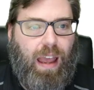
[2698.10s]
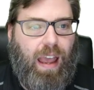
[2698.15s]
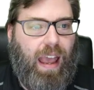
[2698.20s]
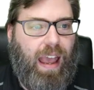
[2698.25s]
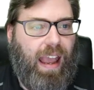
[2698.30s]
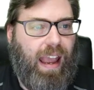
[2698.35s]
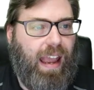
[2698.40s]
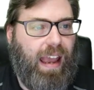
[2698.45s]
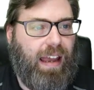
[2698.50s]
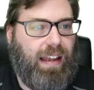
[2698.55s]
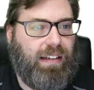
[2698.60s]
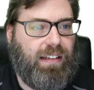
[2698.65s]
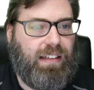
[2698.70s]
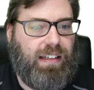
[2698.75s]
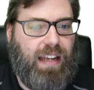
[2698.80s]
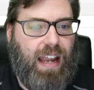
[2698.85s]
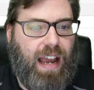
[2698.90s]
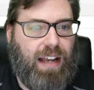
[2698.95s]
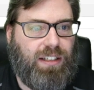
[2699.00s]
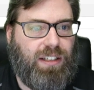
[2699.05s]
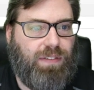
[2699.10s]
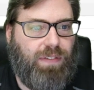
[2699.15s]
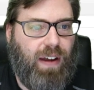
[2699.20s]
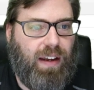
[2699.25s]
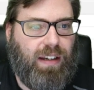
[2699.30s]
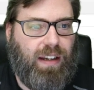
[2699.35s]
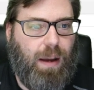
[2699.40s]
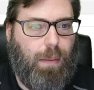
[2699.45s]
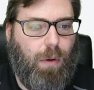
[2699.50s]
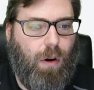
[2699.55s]
And yes, if I
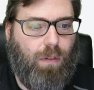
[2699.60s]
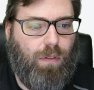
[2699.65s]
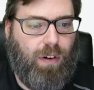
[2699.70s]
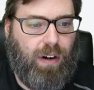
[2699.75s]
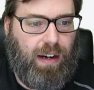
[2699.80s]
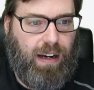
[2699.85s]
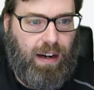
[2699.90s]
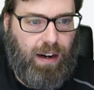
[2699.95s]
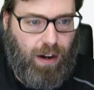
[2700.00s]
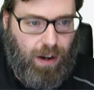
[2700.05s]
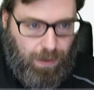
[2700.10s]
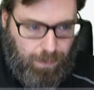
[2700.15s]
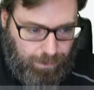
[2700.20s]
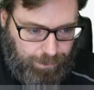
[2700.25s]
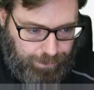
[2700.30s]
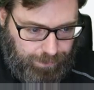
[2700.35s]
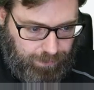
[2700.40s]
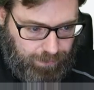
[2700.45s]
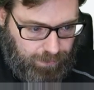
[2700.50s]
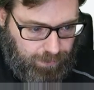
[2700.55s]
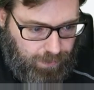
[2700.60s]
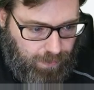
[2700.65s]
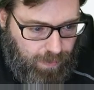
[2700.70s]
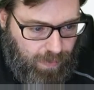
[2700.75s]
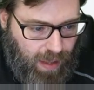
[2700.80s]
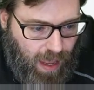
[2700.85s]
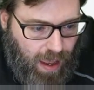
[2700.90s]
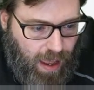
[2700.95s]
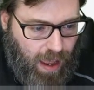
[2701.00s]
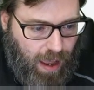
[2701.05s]
come over here
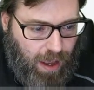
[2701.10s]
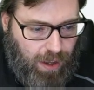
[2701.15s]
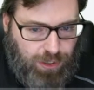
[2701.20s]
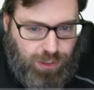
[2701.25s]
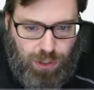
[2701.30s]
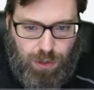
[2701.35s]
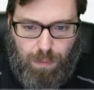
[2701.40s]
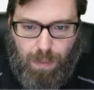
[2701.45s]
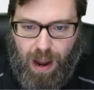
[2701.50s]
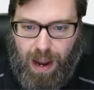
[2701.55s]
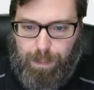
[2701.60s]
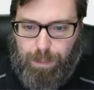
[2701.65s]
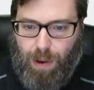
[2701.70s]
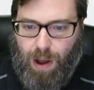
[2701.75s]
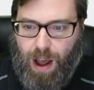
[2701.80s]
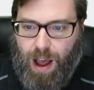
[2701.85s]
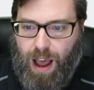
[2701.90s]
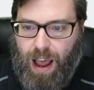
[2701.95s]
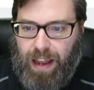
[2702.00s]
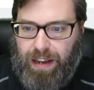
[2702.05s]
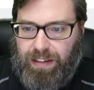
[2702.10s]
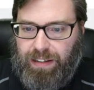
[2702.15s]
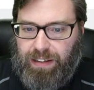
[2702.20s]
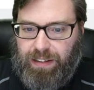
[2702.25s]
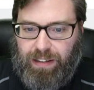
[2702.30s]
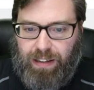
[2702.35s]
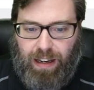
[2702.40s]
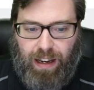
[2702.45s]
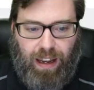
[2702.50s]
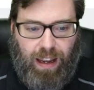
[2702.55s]
to my pod,
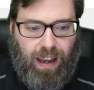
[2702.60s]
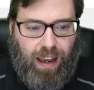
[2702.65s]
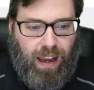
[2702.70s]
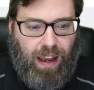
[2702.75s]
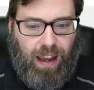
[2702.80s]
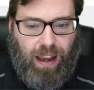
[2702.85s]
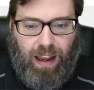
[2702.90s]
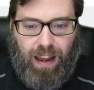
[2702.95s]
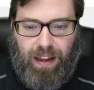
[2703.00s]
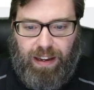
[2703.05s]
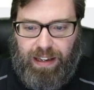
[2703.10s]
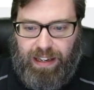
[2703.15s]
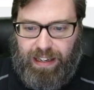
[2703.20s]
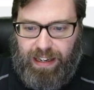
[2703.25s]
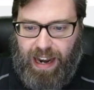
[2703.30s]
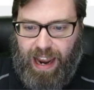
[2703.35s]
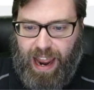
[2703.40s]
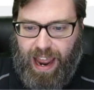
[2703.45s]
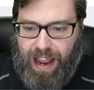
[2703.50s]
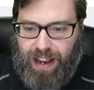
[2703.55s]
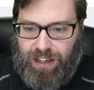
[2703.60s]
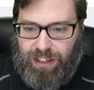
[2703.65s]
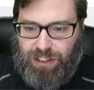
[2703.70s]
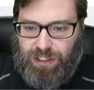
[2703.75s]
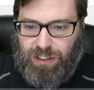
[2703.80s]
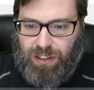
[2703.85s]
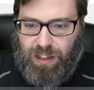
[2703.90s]
it has